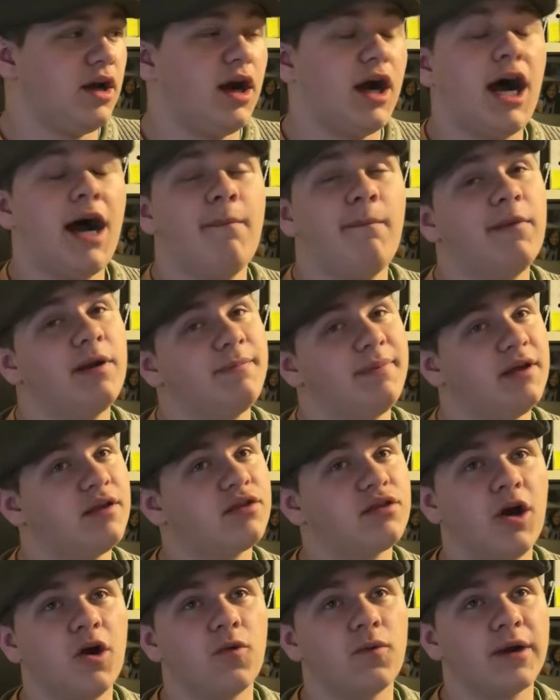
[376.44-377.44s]
I'm gonna be
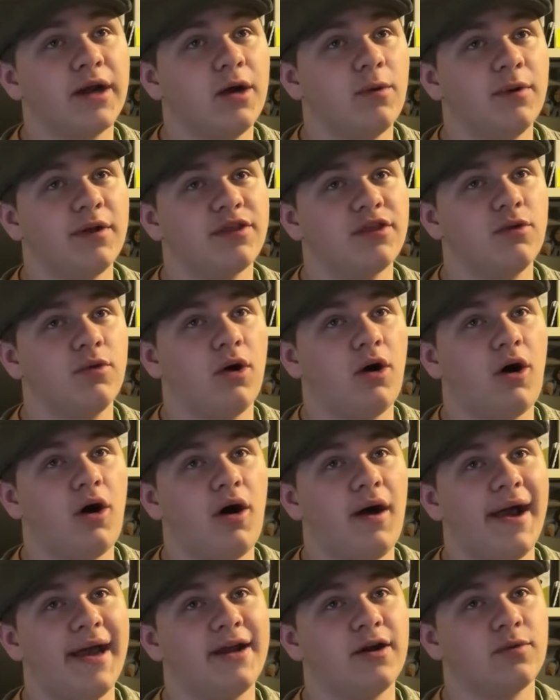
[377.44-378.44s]
so real with you
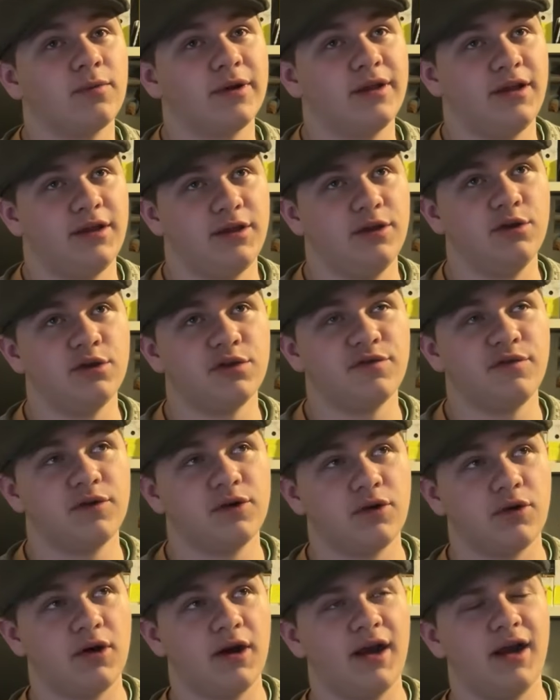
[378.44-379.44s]
all, I don't really use
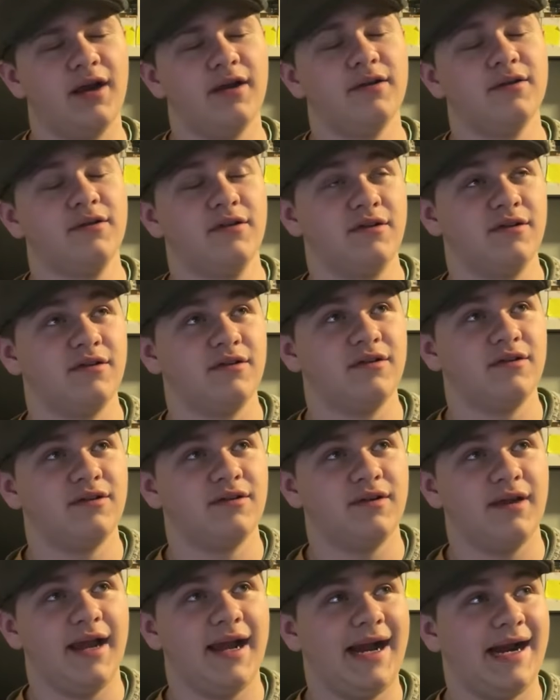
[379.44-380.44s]
Fedora
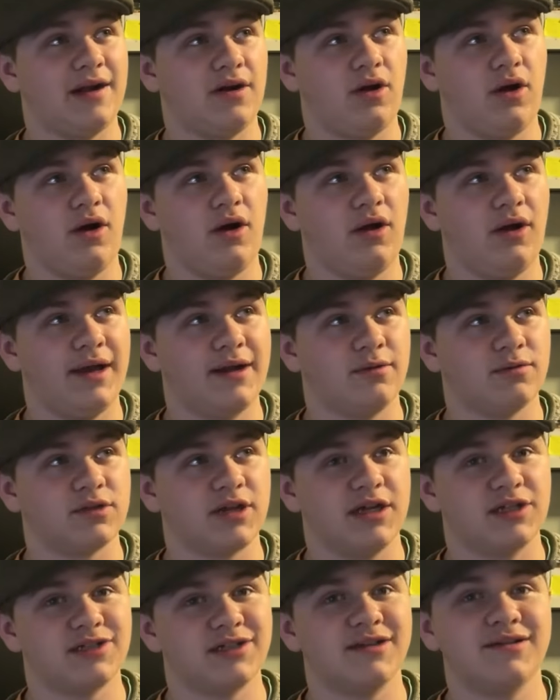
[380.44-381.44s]
at all. I don't
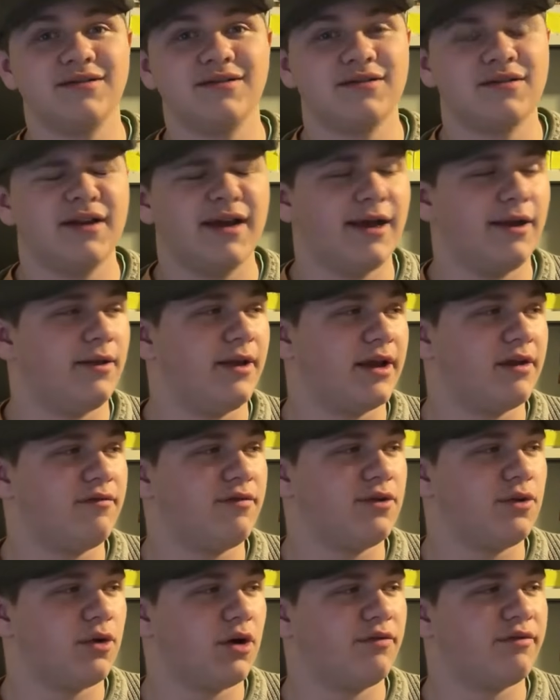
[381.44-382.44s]
touch it. I don't like
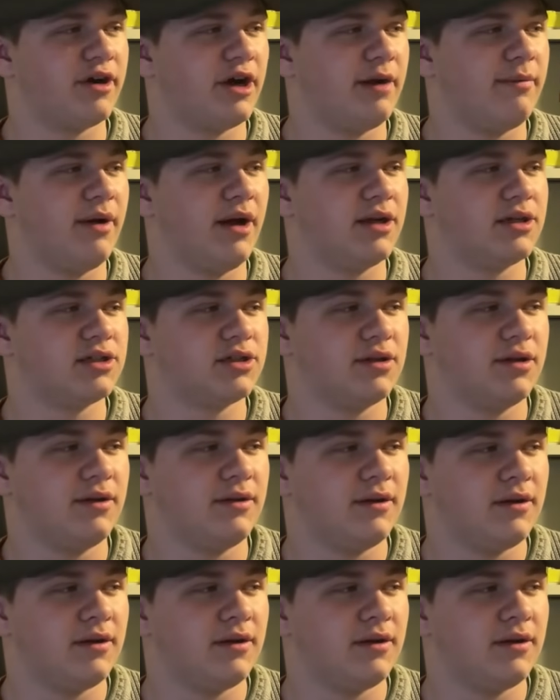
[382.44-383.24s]
Fedora very much.